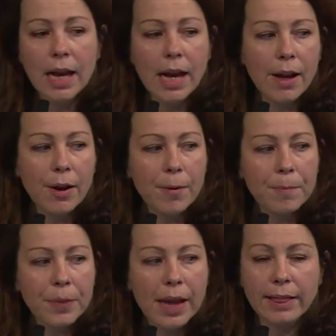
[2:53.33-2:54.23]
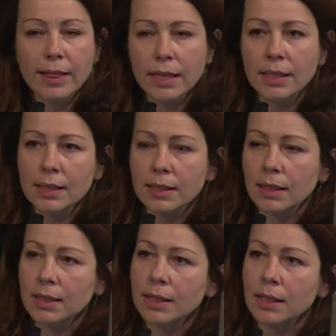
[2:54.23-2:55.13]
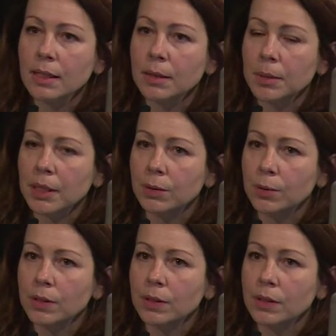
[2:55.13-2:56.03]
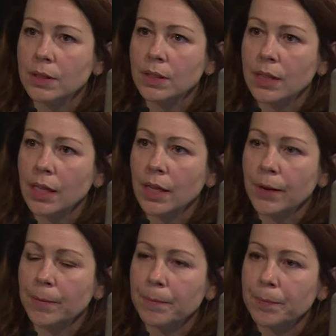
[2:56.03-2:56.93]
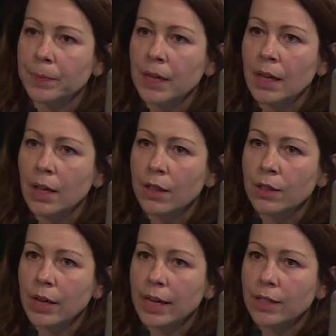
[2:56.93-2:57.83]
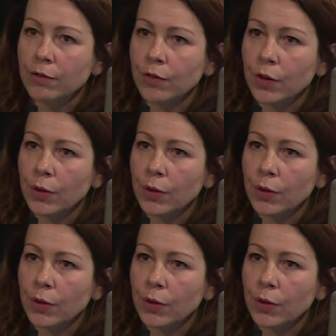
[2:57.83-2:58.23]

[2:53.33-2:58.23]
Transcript: At that time, I was the head of